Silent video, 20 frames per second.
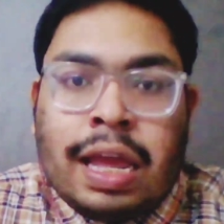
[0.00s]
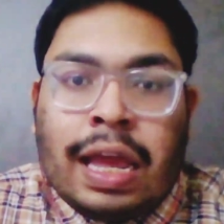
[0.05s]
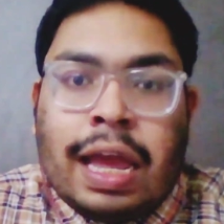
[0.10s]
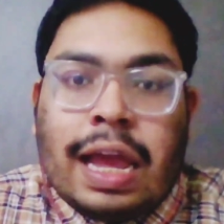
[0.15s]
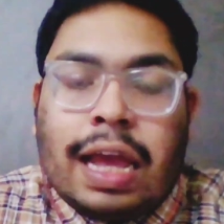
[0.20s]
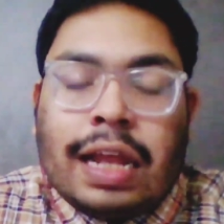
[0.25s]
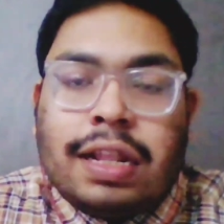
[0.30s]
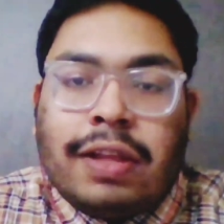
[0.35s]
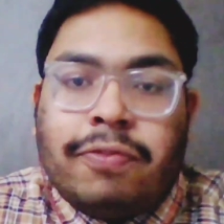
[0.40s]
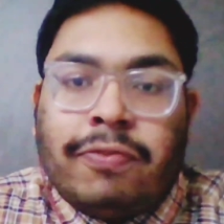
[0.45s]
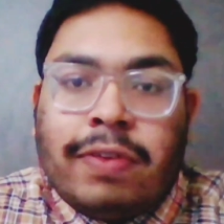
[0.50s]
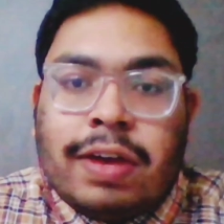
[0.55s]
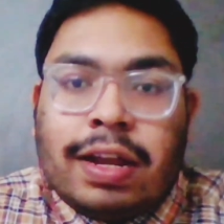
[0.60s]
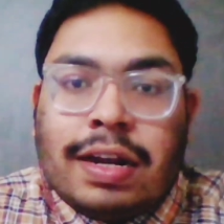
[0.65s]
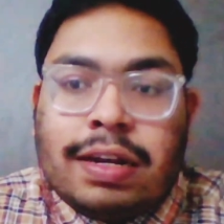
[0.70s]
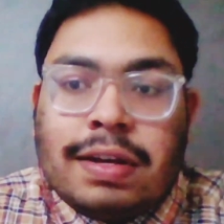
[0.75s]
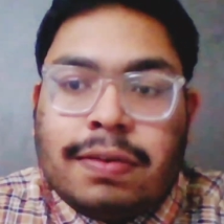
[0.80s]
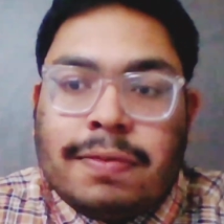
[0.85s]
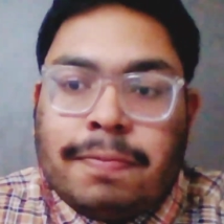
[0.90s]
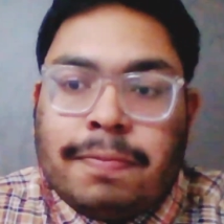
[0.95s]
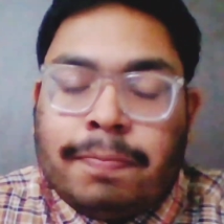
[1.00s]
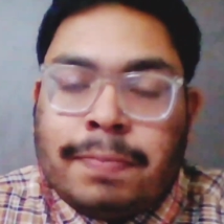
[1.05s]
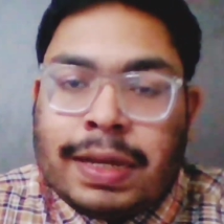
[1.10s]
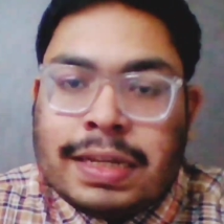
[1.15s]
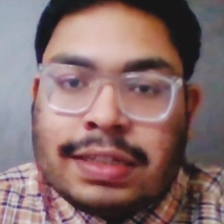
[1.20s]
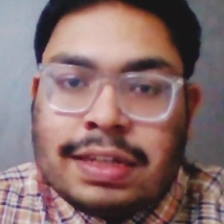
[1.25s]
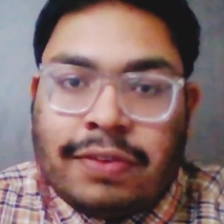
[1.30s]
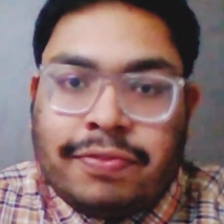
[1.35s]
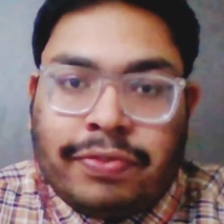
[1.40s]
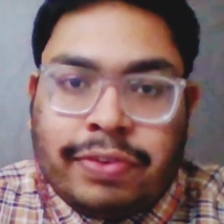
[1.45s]
And the one
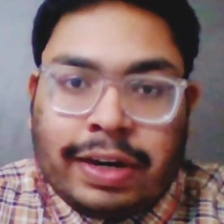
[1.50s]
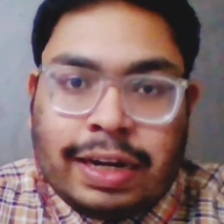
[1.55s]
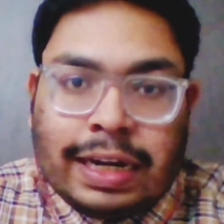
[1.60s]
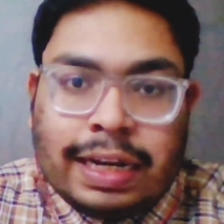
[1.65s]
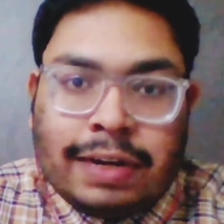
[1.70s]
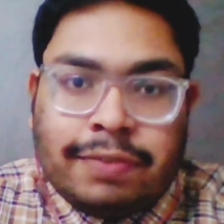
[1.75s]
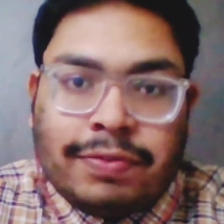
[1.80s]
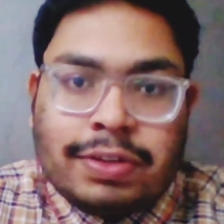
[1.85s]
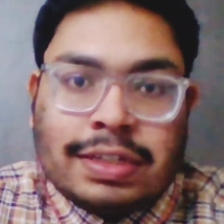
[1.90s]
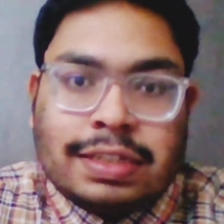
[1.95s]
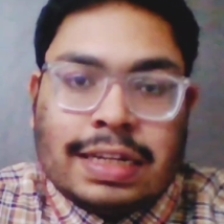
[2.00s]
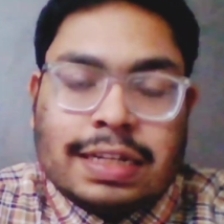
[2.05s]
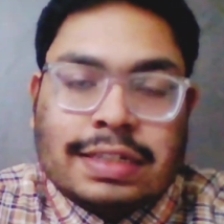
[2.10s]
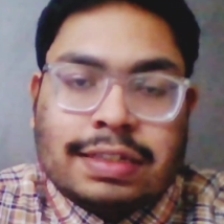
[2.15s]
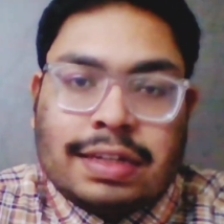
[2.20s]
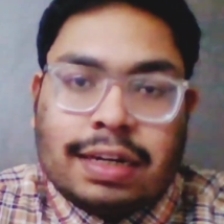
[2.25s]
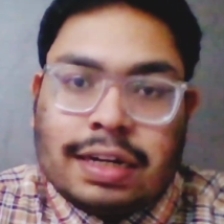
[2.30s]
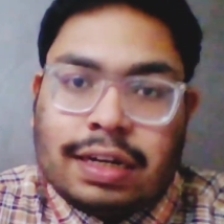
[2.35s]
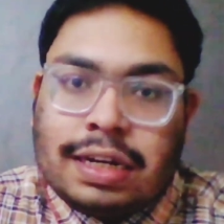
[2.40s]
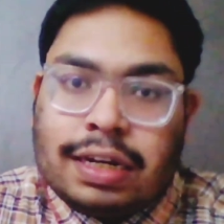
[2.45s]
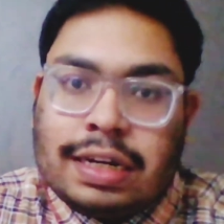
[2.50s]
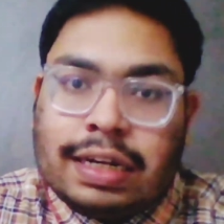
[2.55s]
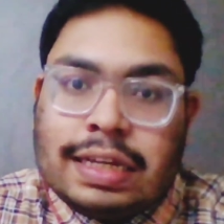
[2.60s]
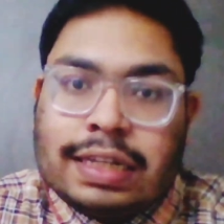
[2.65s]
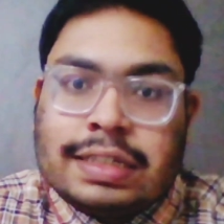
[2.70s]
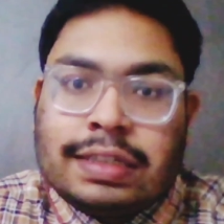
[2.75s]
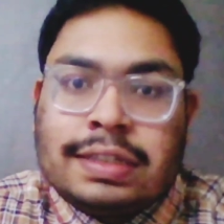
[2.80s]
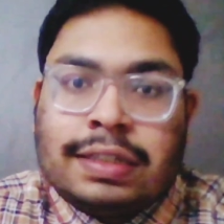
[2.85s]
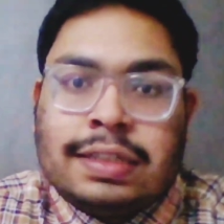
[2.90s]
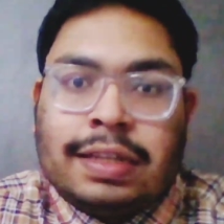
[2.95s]
major field in which they struggle
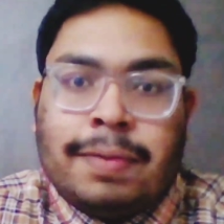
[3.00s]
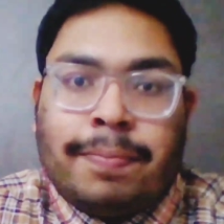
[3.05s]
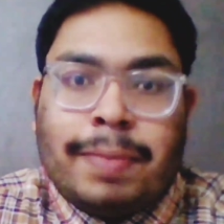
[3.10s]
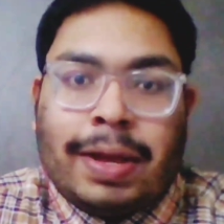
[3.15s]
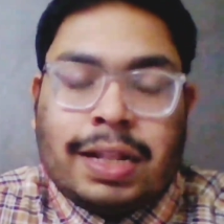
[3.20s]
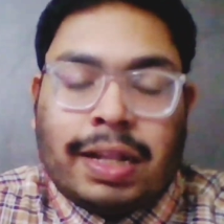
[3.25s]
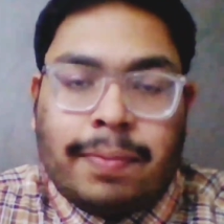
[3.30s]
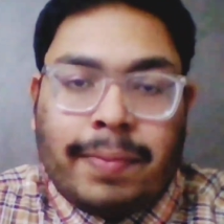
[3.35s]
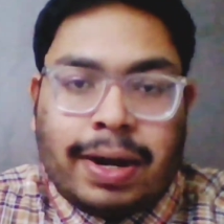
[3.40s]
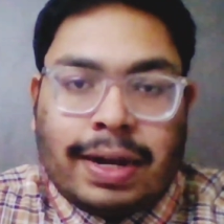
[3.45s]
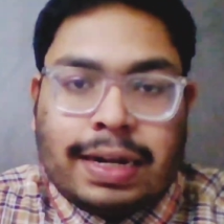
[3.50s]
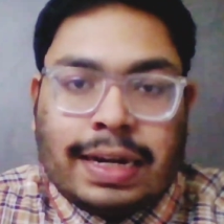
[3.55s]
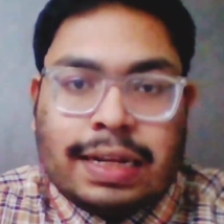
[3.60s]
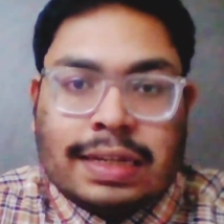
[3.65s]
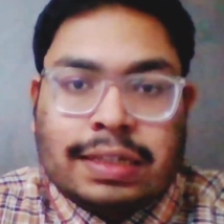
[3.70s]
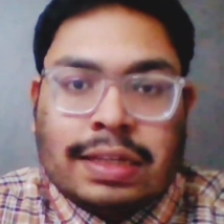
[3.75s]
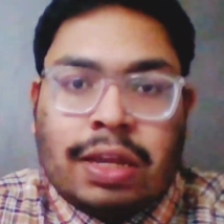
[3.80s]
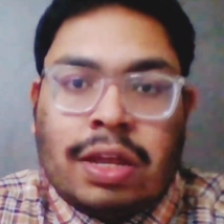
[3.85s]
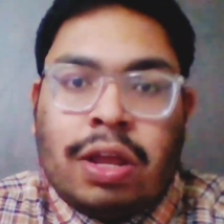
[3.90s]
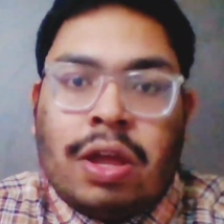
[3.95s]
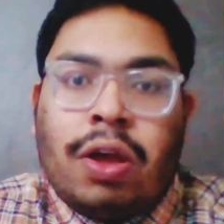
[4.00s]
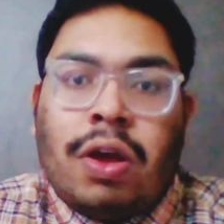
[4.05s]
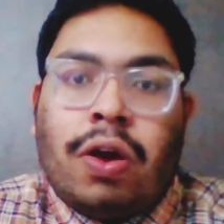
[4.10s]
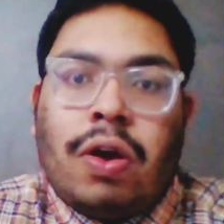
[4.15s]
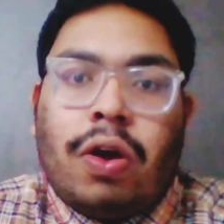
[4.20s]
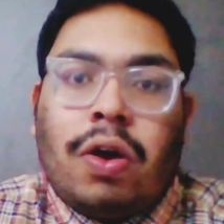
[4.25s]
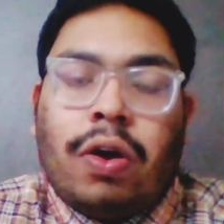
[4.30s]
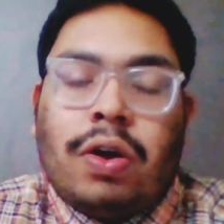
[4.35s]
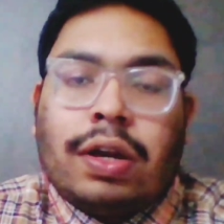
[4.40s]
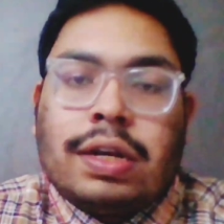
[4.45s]
is the mathematics
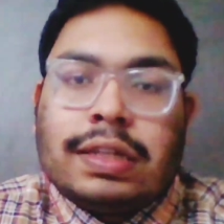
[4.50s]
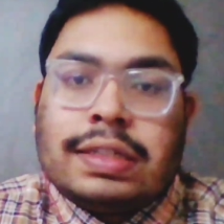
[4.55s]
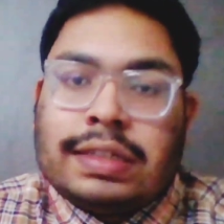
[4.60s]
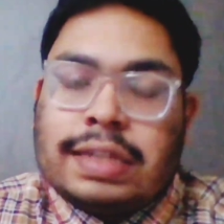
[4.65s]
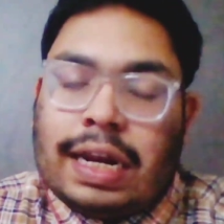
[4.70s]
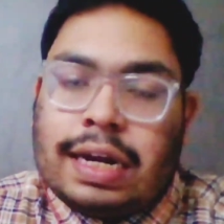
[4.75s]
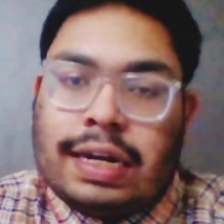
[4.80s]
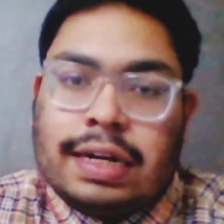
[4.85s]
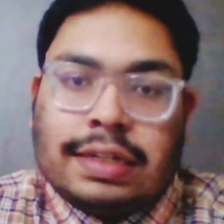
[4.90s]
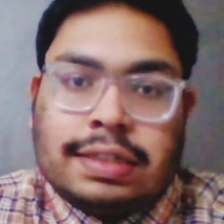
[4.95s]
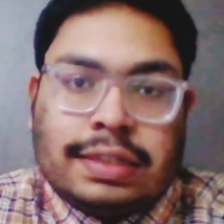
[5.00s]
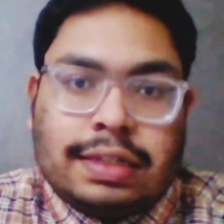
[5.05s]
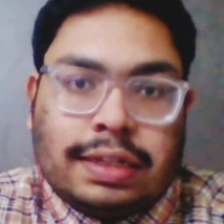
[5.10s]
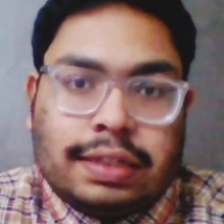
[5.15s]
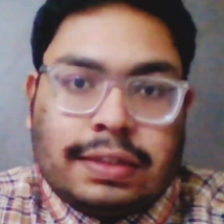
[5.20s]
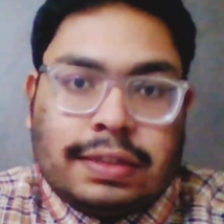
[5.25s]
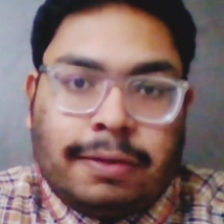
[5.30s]
or statistics.